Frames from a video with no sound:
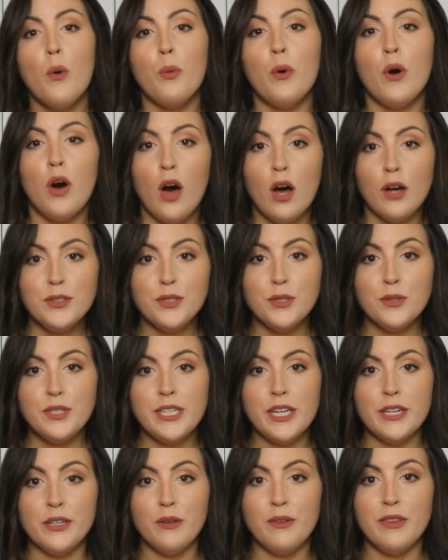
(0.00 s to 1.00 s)
will also
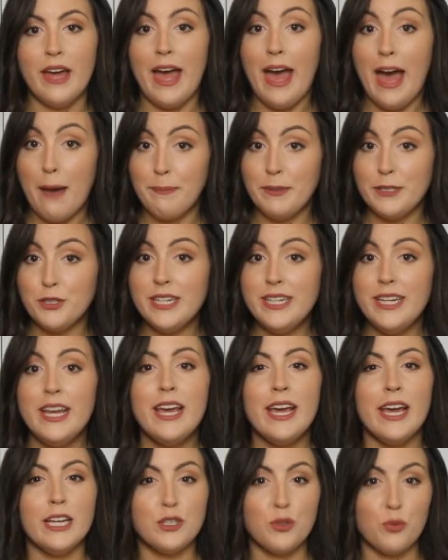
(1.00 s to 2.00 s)
tell you that Apidren
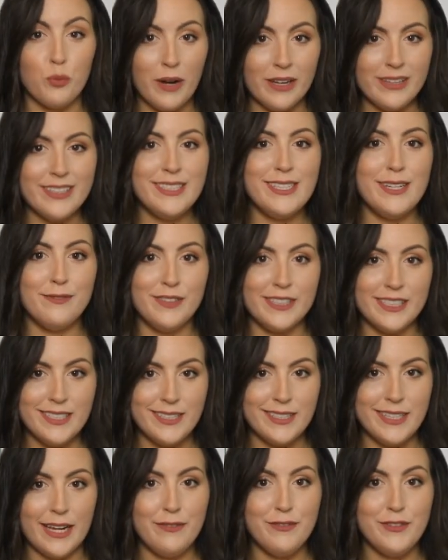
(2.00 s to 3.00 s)
is relatively
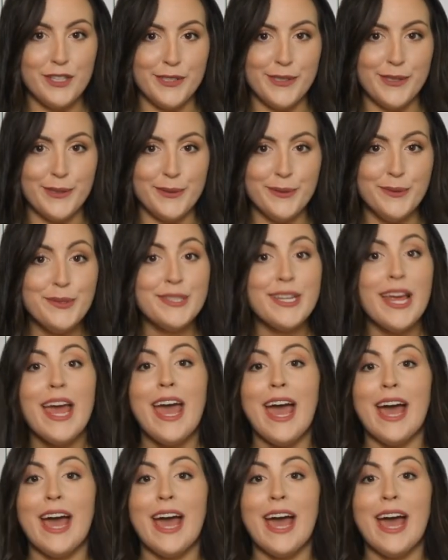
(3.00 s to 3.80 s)
safe to use